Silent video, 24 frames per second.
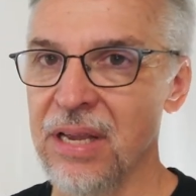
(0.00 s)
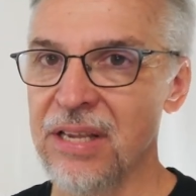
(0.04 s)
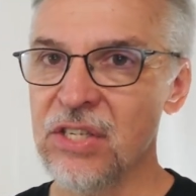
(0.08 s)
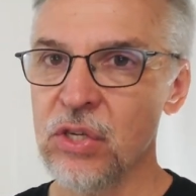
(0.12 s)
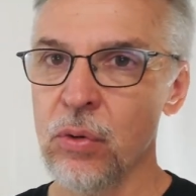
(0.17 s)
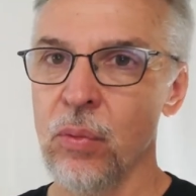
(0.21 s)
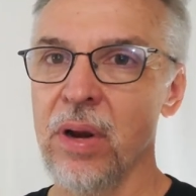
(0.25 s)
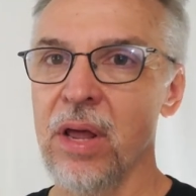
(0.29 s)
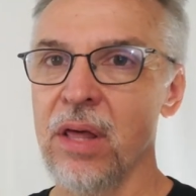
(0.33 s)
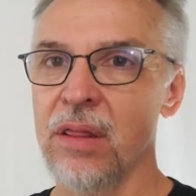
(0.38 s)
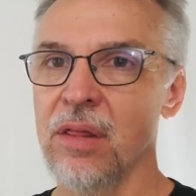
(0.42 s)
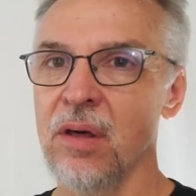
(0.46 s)
Is
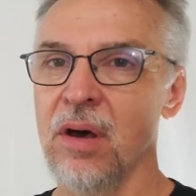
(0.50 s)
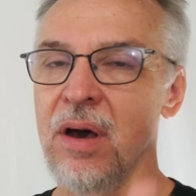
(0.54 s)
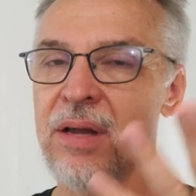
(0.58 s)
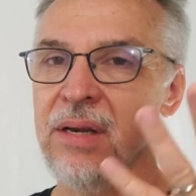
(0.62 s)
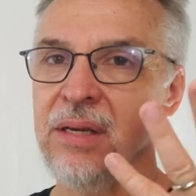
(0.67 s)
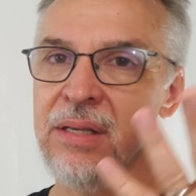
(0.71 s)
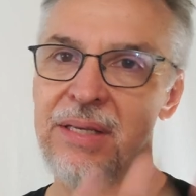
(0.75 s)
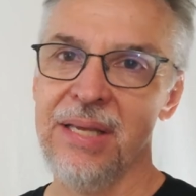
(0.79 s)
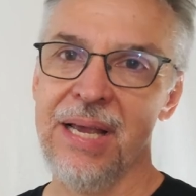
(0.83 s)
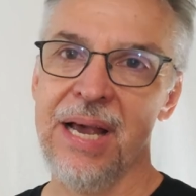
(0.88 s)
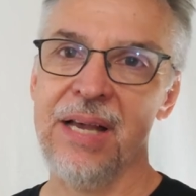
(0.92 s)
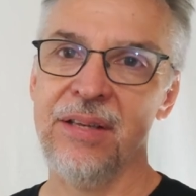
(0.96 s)
it what I
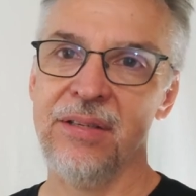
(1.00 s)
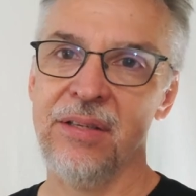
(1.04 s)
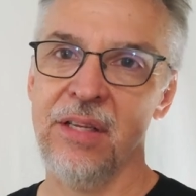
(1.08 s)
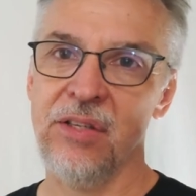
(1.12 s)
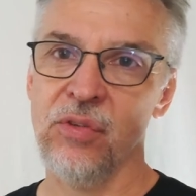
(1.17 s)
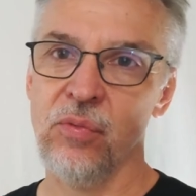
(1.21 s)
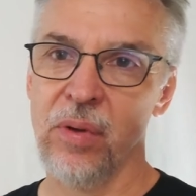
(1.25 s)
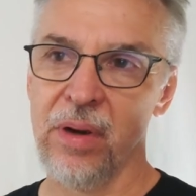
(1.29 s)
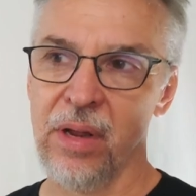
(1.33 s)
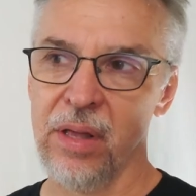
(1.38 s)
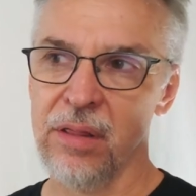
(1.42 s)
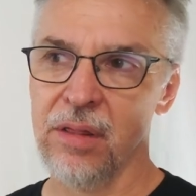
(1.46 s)
thought? Yes,
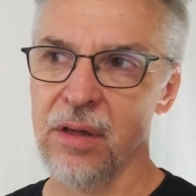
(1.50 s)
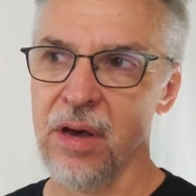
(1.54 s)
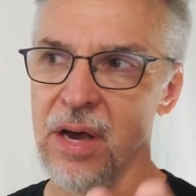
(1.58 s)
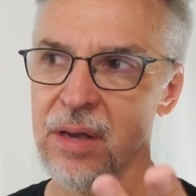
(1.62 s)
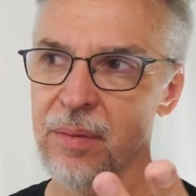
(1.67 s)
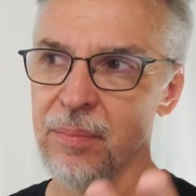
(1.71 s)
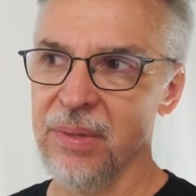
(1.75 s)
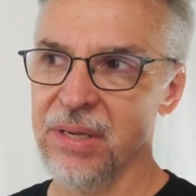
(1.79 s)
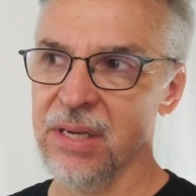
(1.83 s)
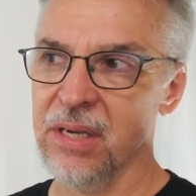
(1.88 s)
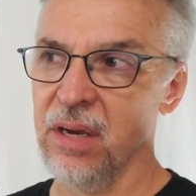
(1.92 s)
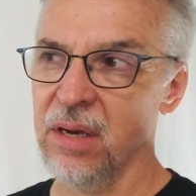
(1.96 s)
it's what I
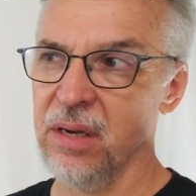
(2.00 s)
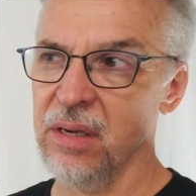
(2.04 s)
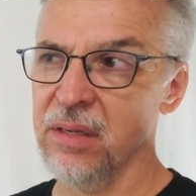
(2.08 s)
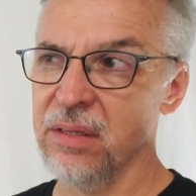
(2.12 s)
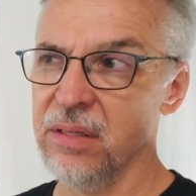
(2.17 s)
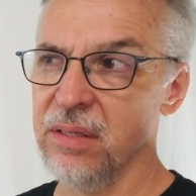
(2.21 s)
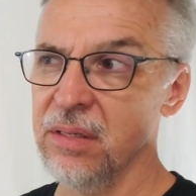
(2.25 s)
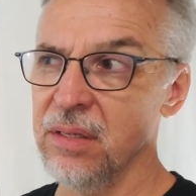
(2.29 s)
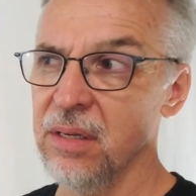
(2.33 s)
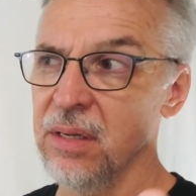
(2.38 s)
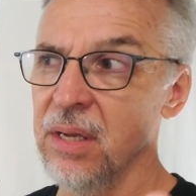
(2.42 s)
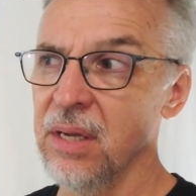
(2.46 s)
thought,
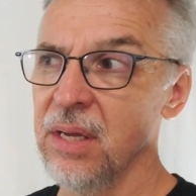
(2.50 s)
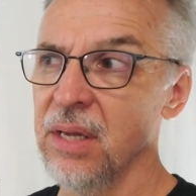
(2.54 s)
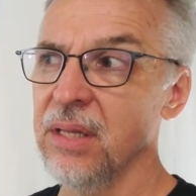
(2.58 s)
because